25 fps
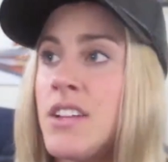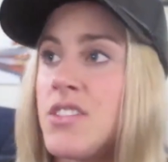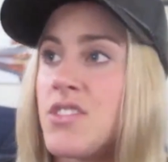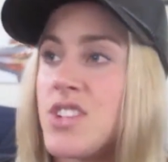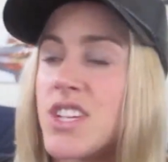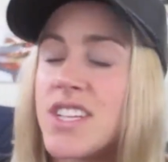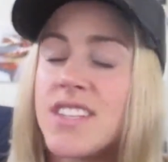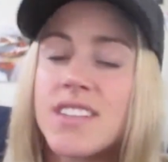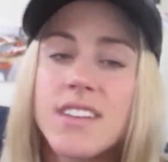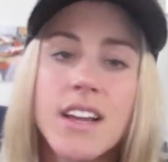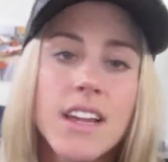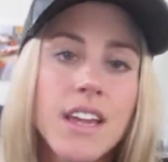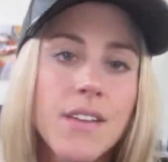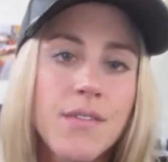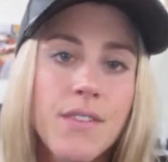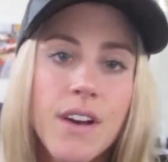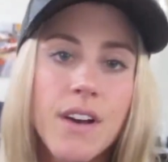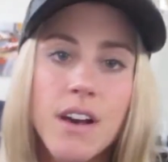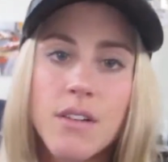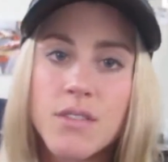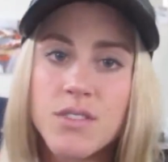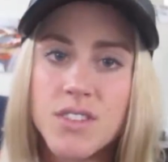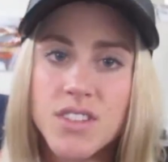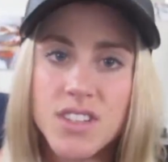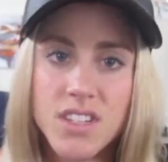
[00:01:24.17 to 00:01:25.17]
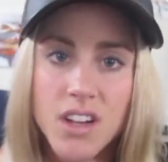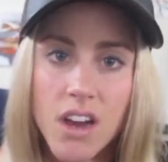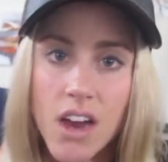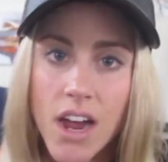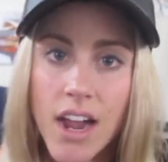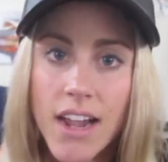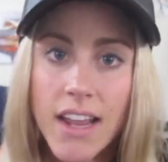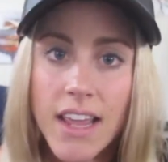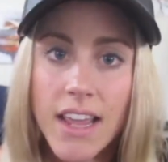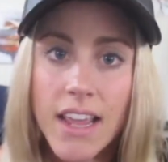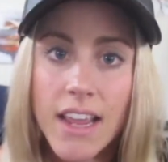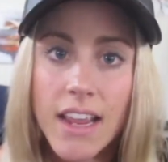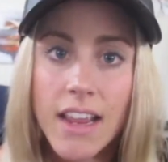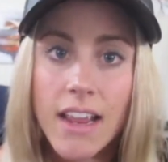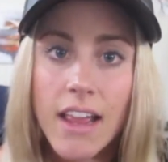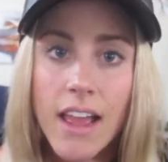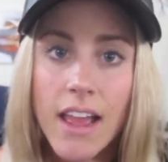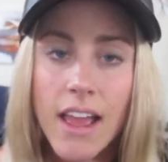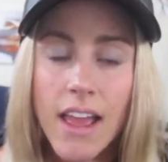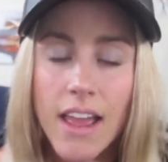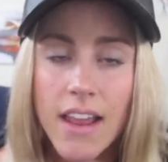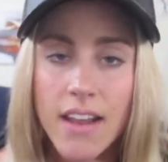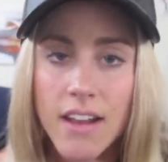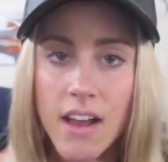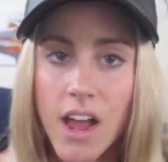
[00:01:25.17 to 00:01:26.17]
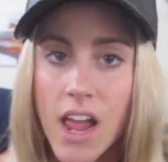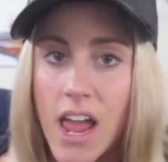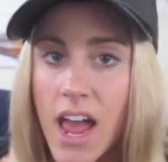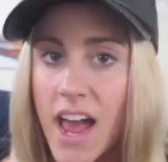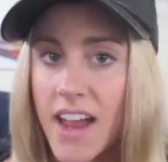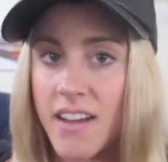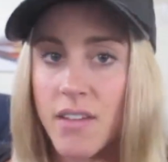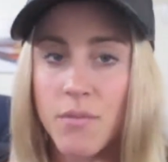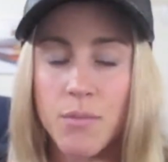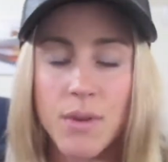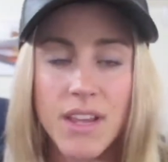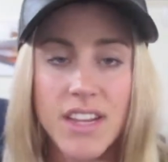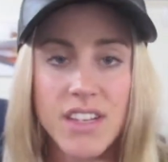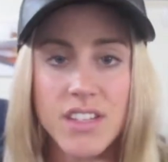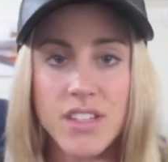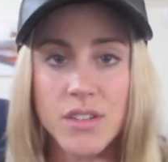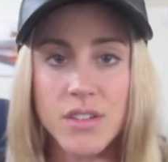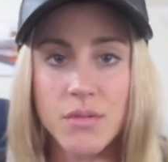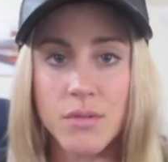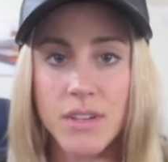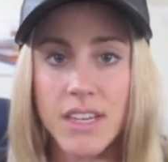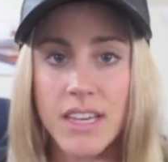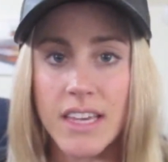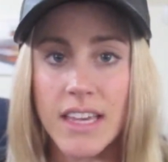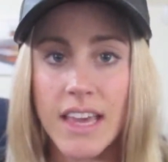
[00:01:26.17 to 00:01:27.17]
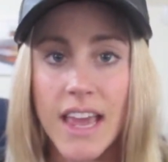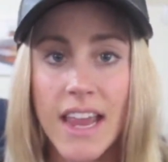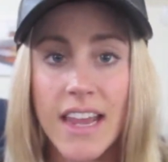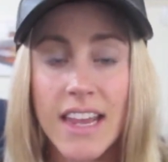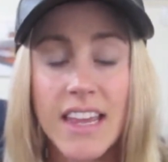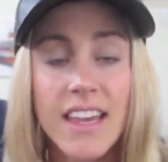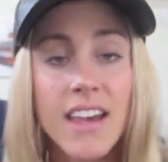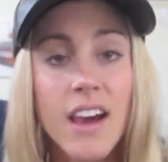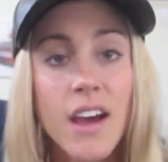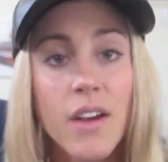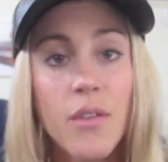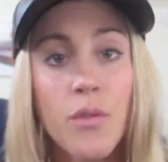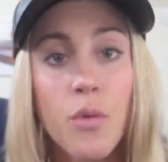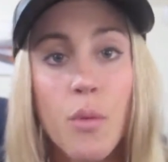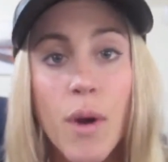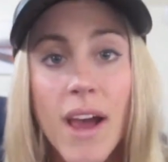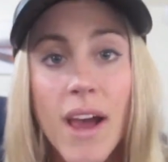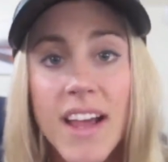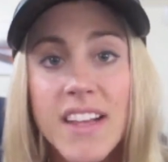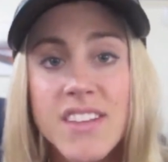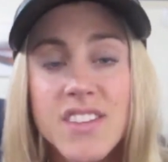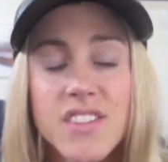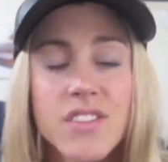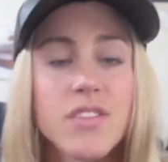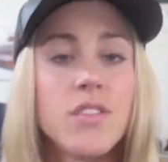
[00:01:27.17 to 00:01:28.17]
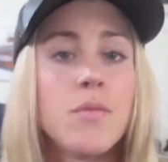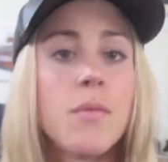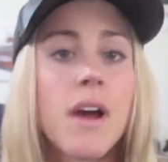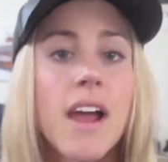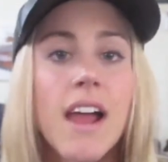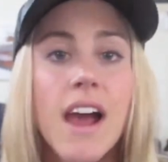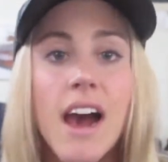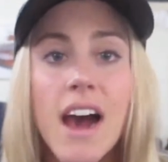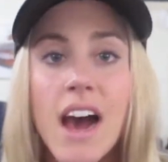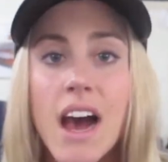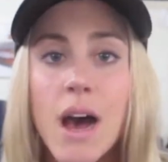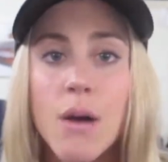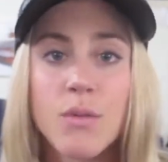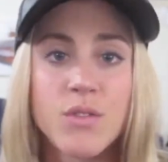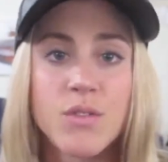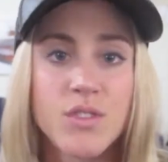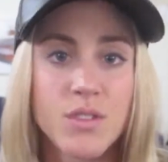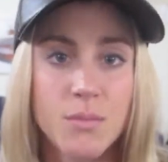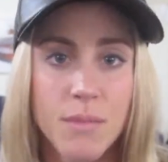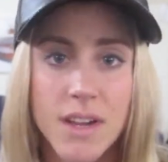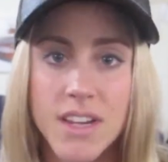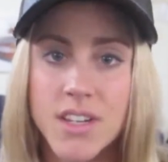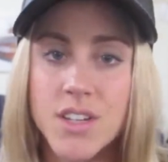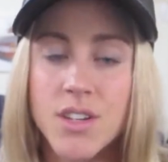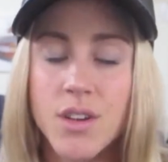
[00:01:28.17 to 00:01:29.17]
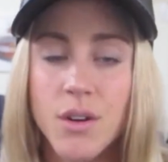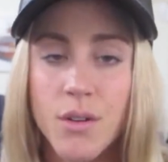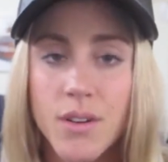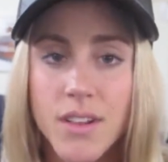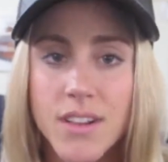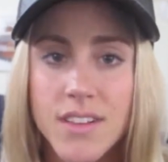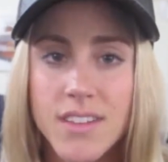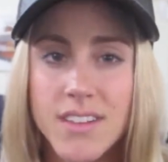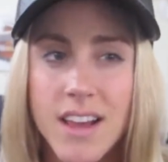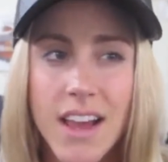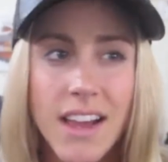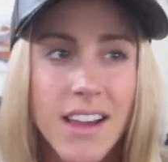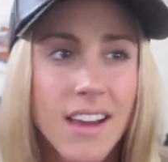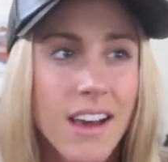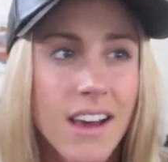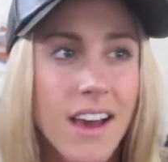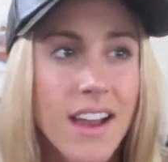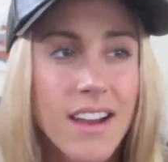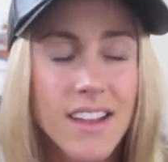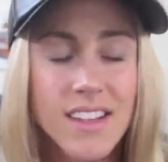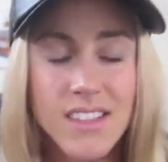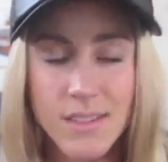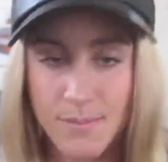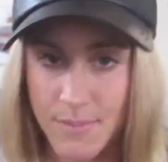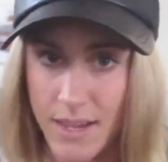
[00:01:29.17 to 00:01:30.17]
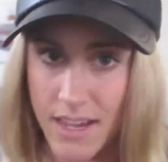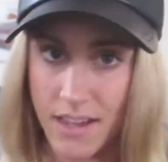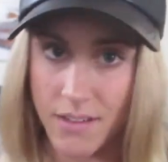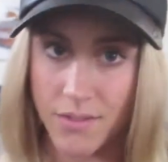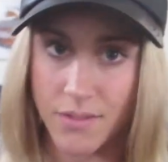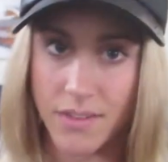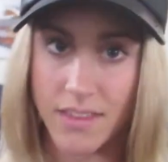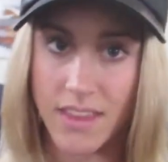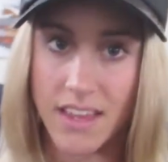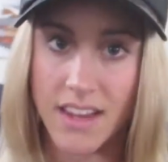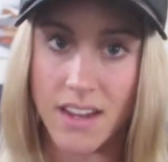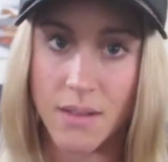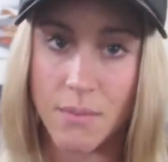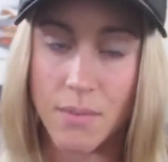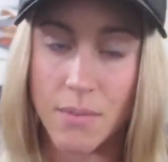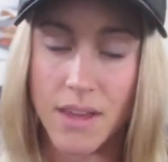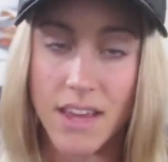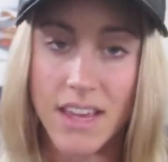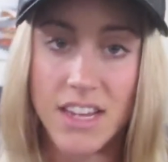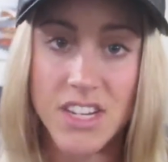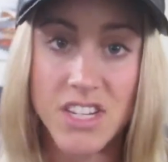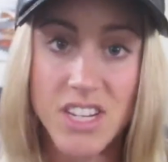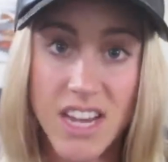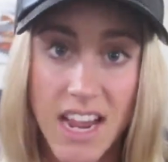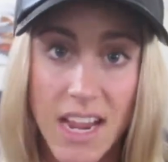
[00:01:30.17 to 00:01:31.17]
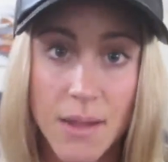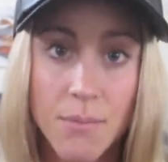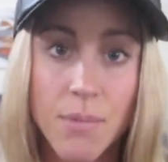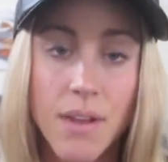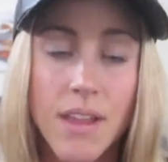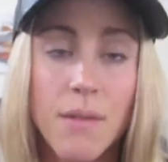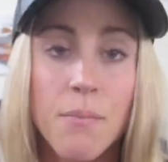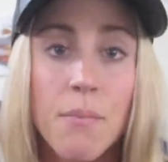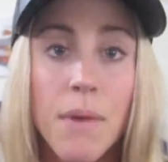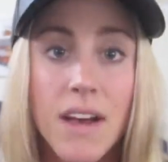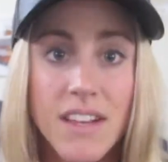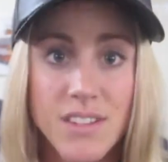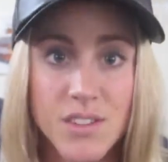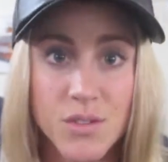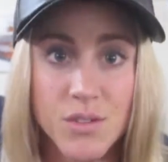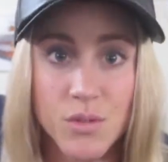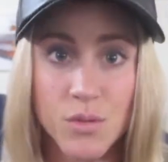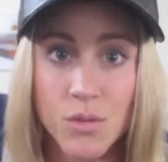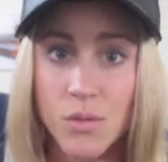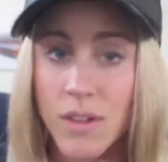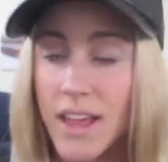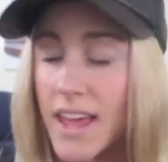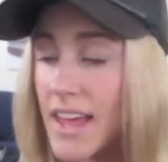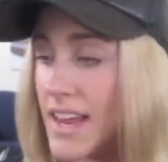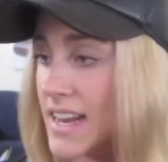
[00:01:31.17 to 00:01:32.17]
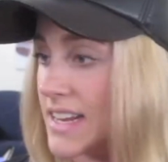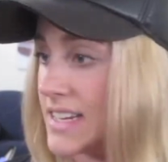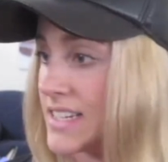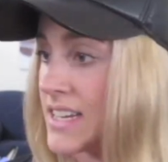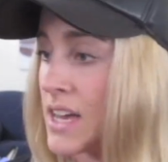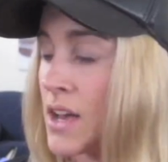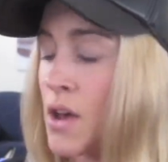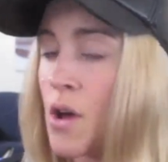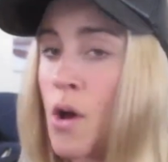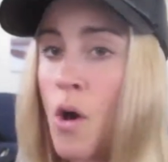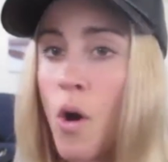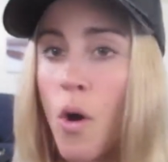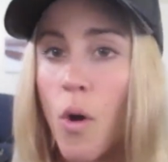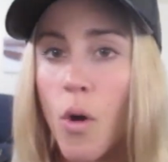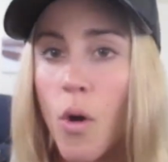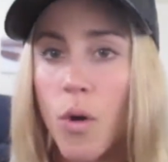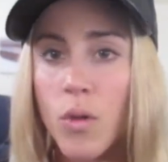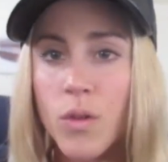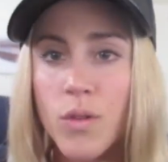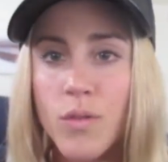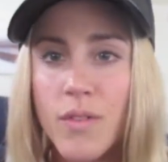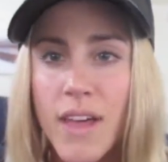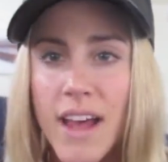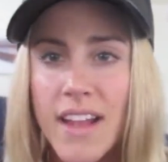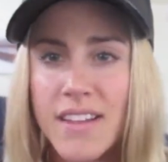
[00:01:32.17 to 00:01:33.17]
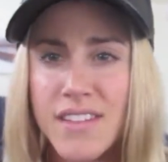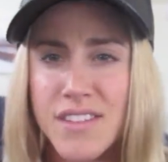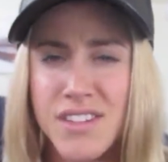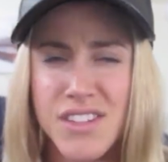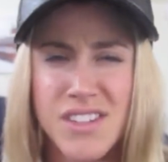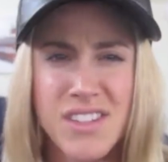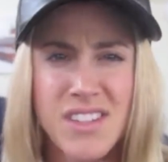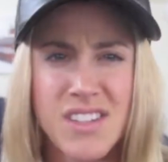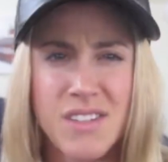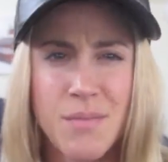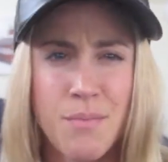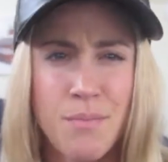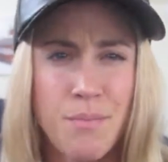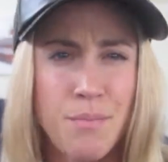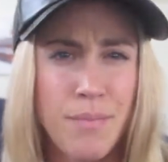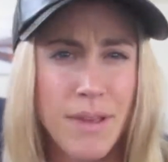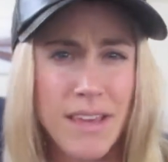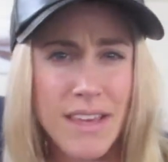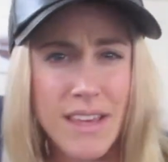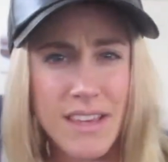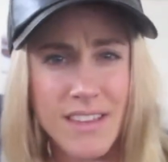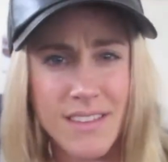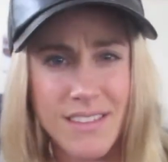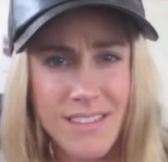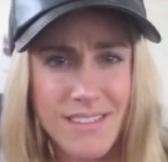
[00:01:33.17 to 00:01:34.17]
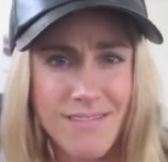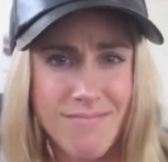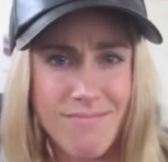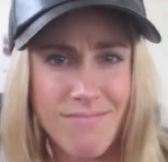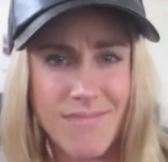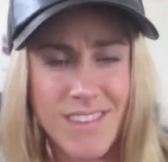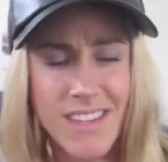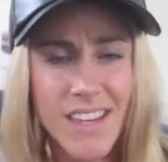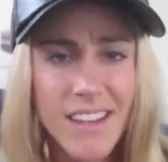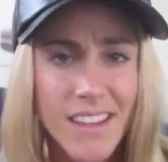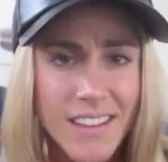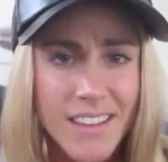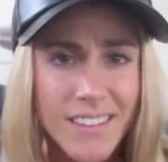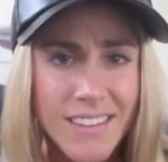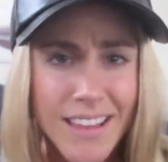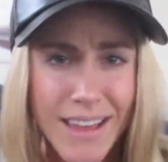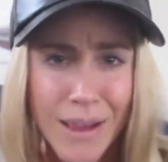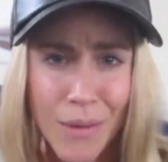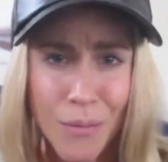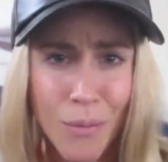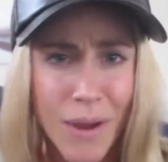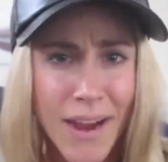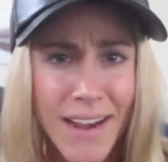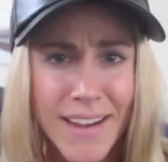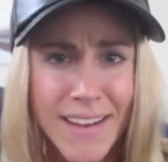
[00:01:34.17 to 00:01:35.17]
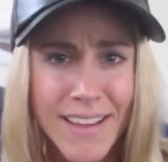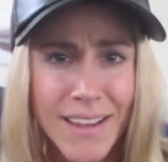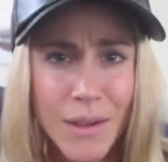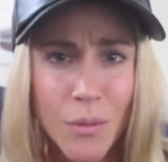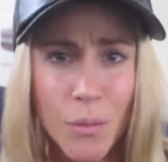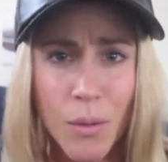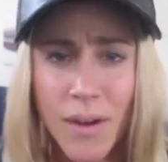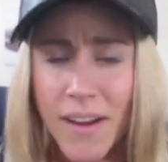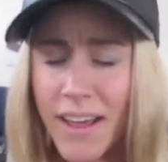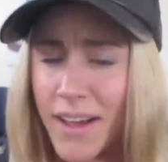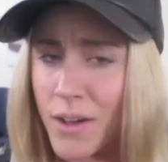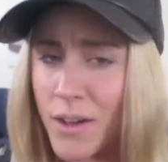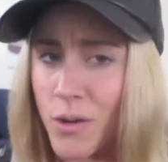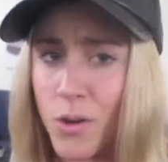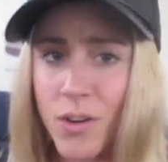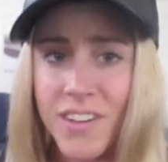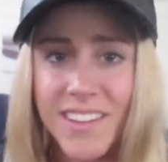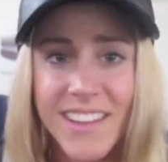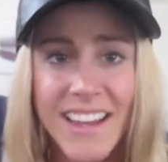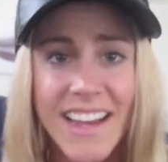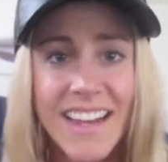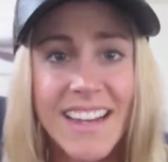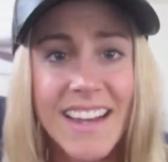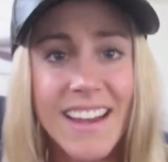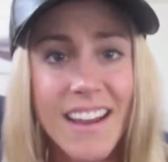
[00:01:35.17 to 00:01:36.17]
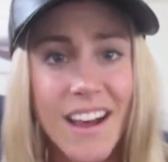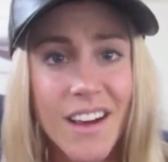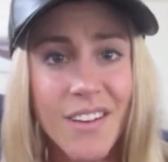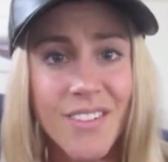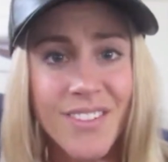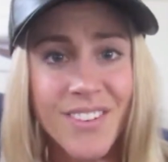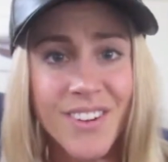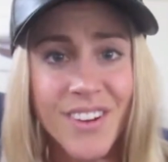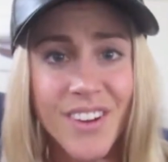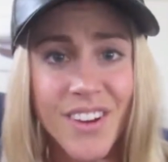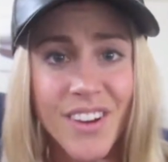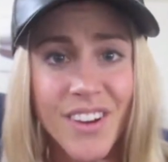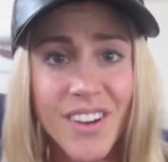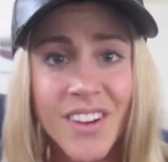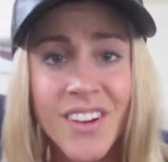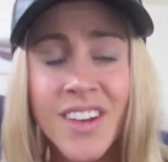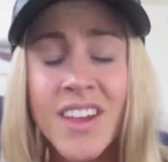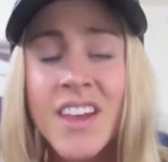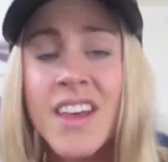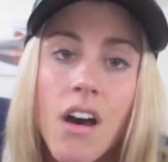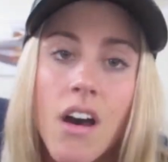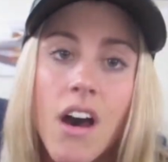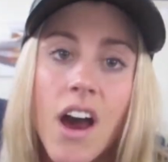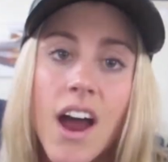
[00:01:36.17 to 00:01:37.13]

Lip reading: just like if I was dieting and I hadn't been doing any kind of weights through my arms or my shoulders, I can't expect for there to be shape and muscle and all of that just to be sitting there waiting when I got lean enough, you know.